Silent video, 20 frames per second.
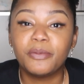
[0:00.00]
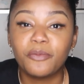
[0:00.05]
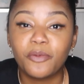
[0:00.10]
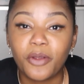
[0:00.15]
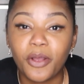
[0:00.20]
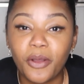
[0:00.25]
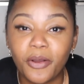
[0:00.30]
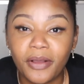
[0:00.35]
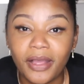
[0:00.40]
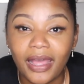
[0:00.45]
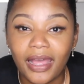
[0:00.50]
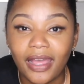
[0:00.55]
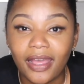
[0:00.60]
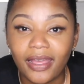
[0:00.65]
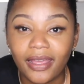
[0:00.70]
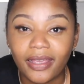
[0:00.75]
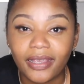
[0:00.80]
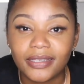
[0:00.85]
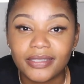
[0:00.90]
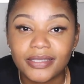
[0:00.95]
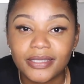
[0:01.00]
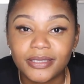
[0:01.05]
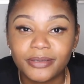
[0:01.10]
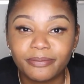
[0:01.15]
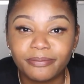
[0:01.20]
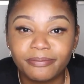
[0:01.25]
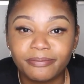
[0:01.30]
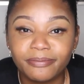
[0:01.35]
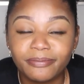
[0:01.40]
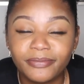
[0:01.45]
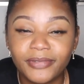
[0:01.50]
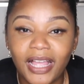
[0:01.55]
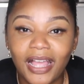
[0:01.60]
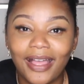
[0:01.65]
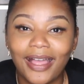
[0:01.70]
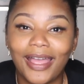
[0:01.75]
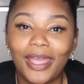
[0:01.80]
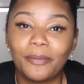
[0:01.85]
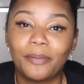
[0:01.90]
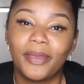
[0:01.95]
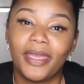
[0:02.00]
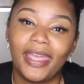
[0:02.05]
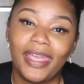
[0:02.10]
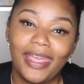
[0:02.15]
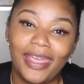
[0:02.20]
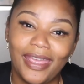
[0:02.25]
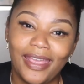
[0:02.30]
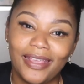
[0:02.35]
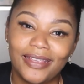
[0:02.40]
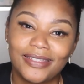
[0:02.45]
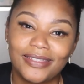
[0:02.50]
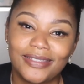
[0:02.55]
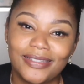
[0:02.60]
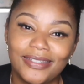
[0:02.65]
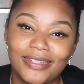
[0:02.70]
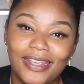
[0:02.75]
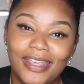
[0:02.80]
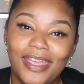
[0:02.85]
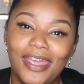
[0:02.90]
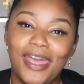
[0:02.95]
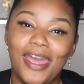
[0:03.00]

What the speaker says: him wrong, guys. I passed.